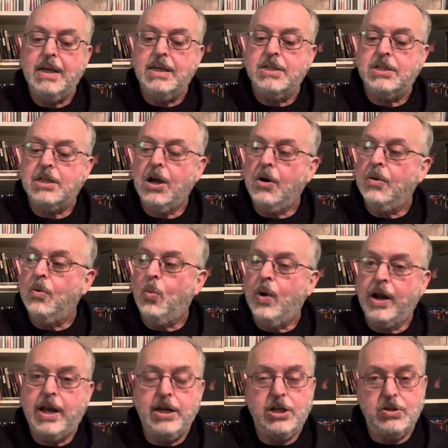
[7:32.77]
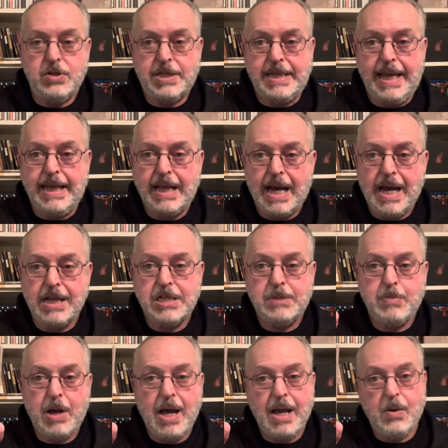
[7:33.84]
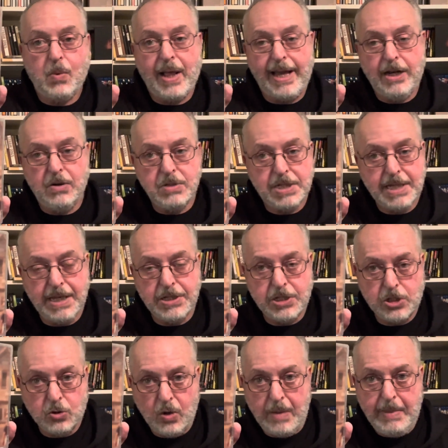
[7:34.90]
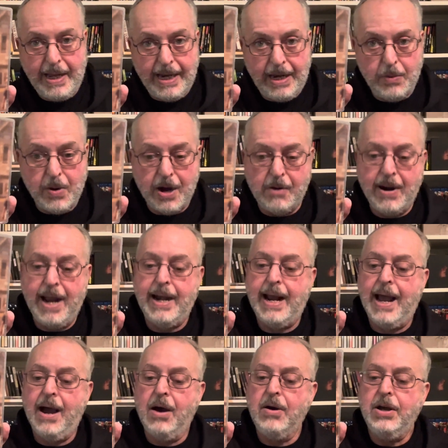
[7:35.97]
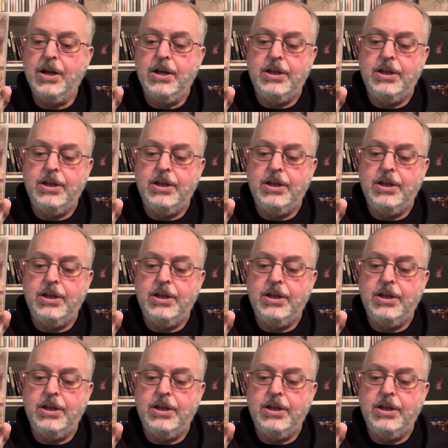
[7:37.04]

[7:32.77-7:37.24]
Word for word: So, where can you see the hotspot? Well, I don't see it streaming anywhere right now.